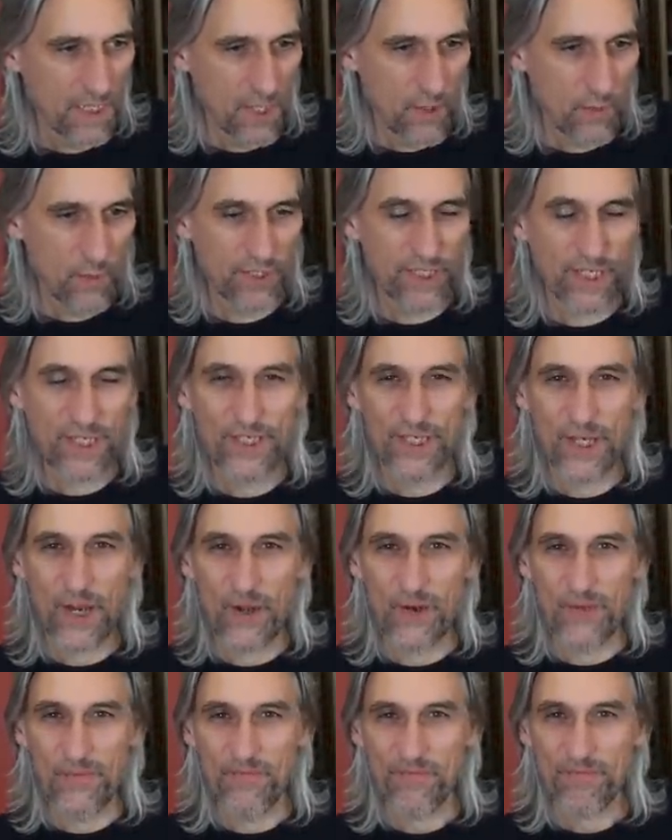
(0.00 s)
Well, there you
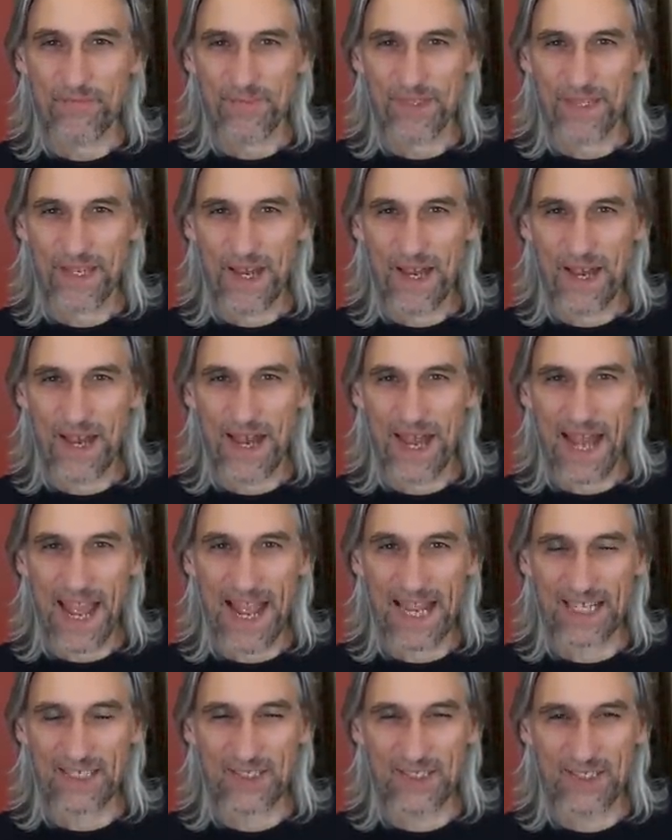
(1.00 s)
go. Uh,
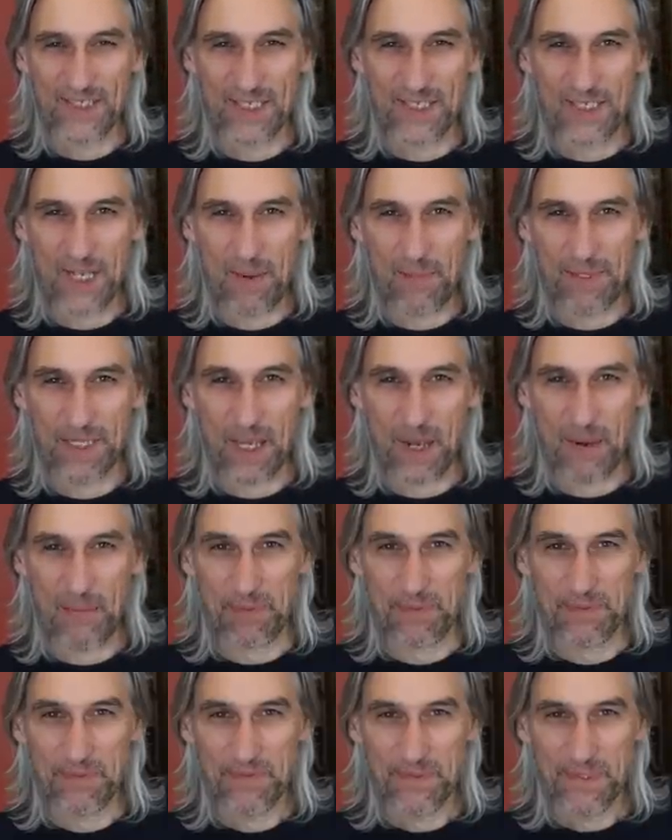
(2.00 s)
action coming up
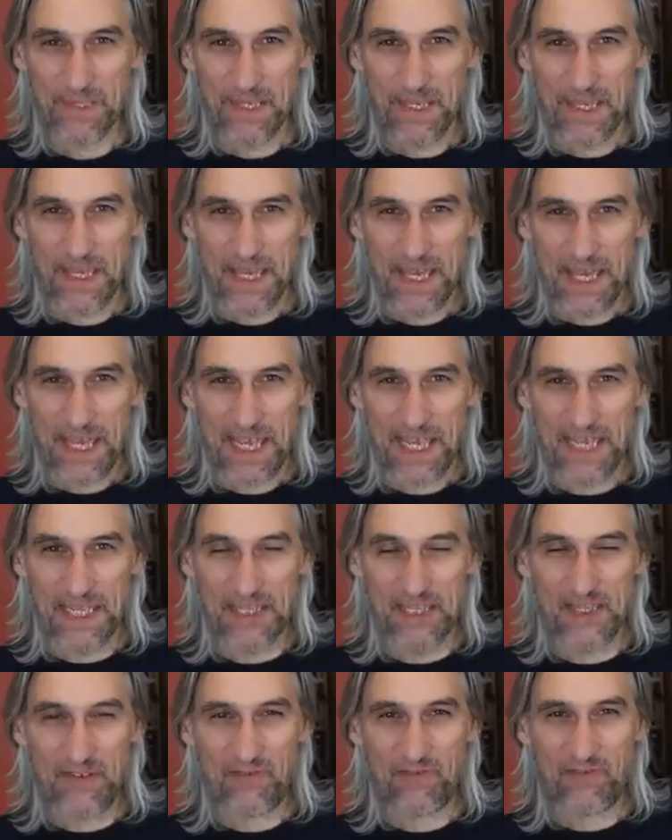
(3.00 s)

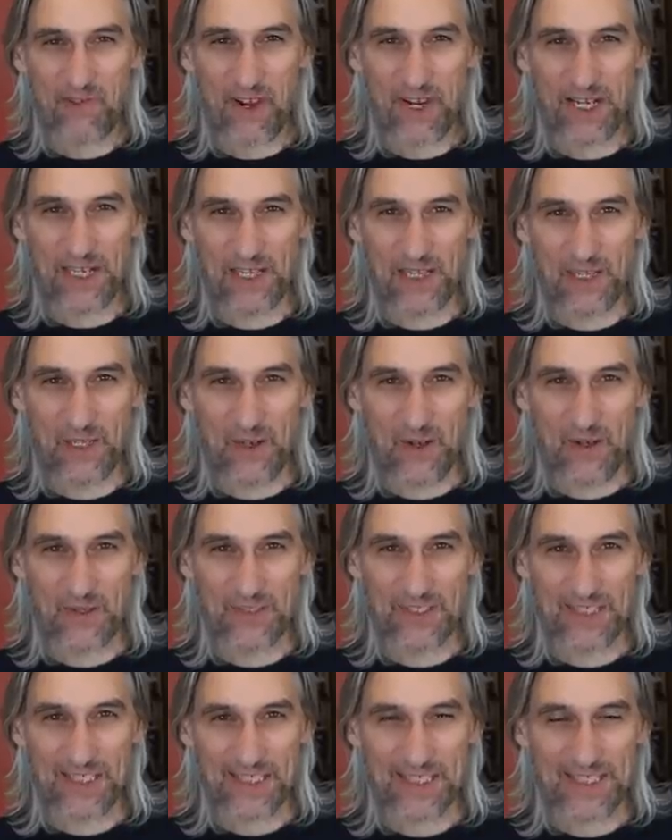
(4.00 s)
in the final
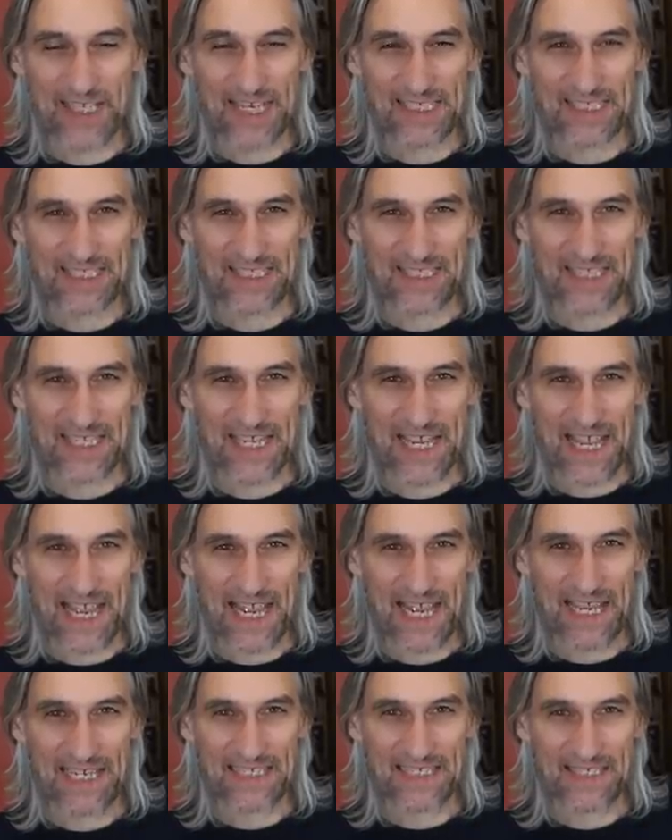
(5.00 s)
on Saturday
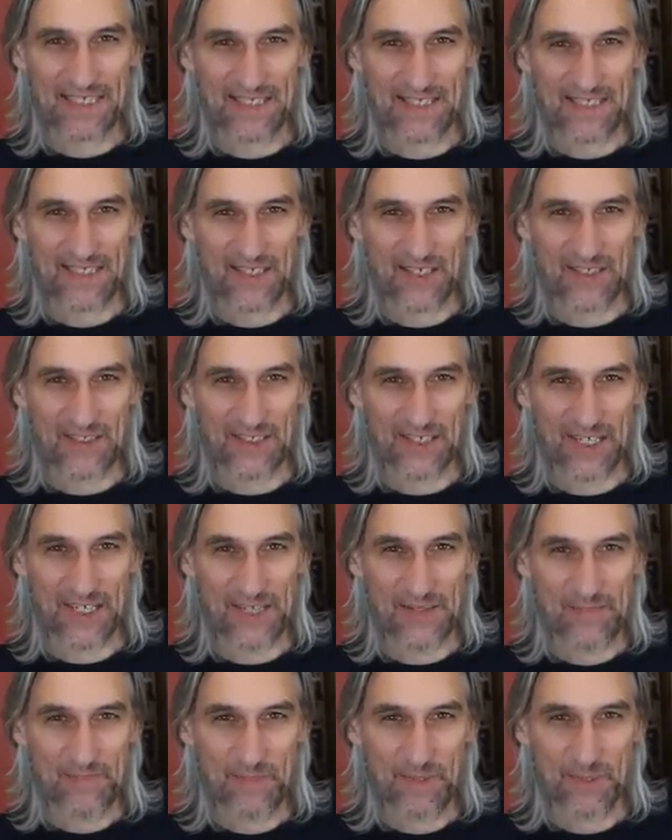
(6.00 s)
and
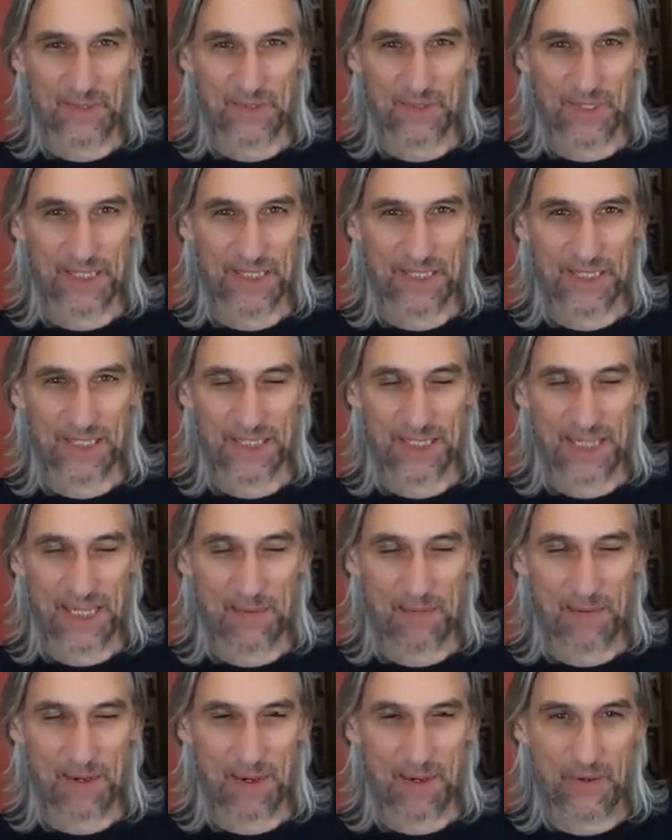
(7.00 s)
Sunday between
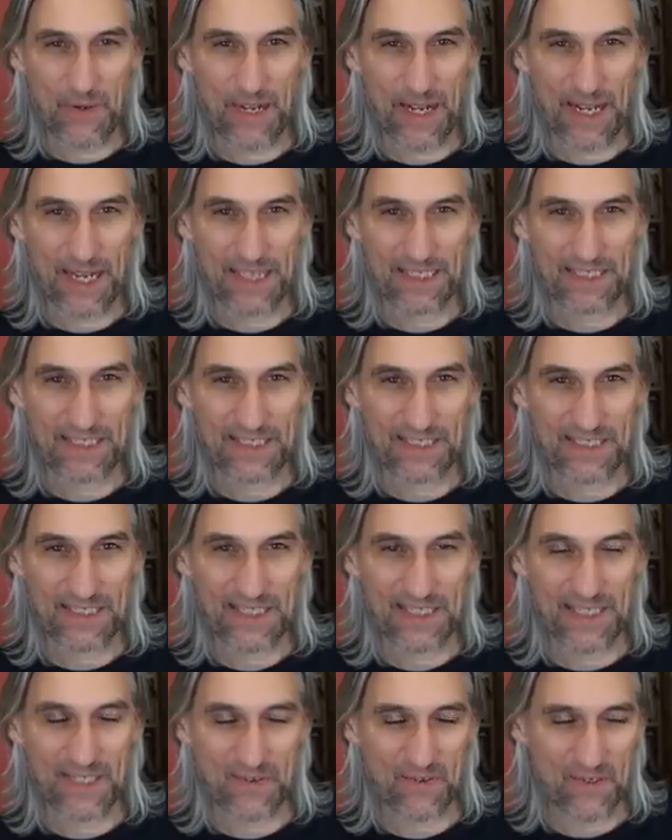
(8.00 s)
Nepo and
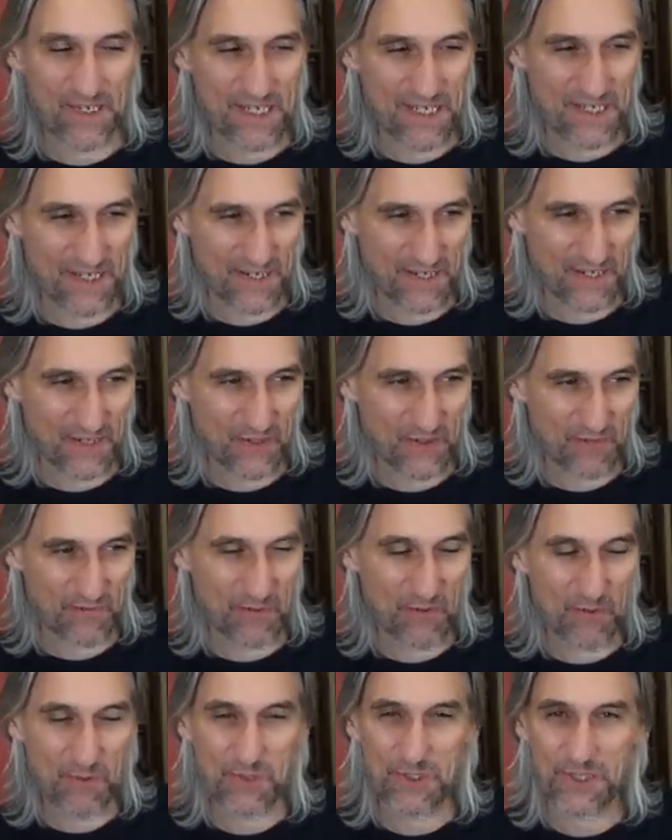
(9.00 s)
Giri. I look
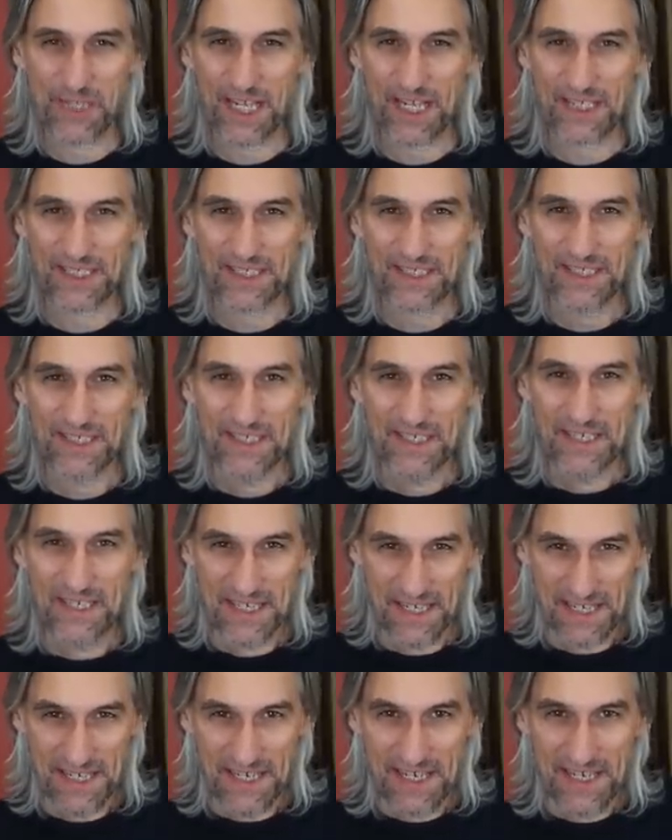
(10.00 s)
forward to that.
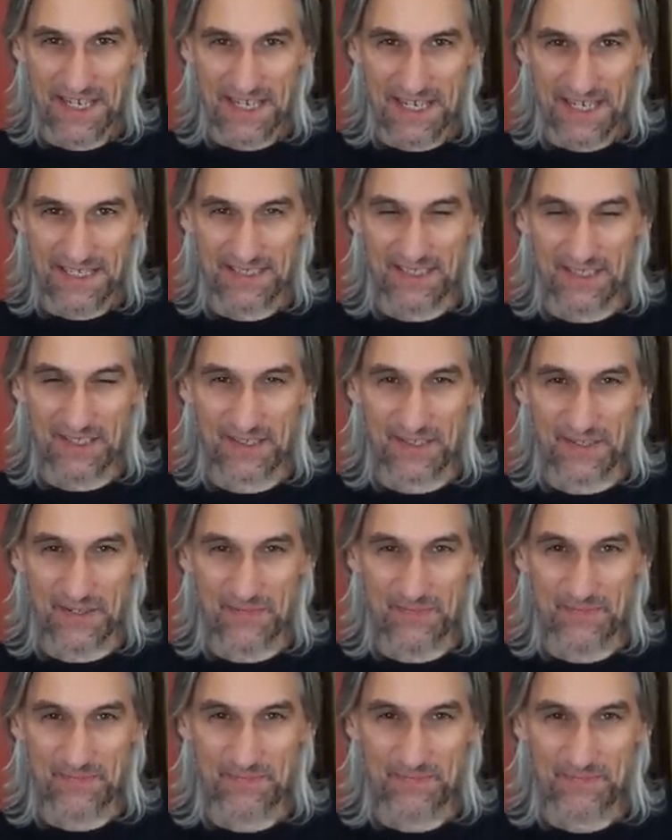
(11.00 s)
See you
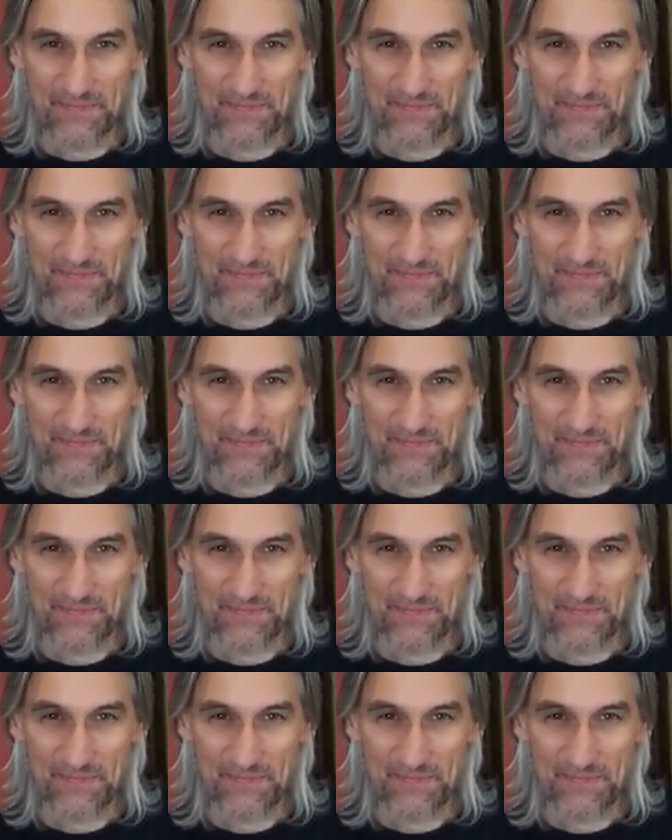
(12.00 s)
soon.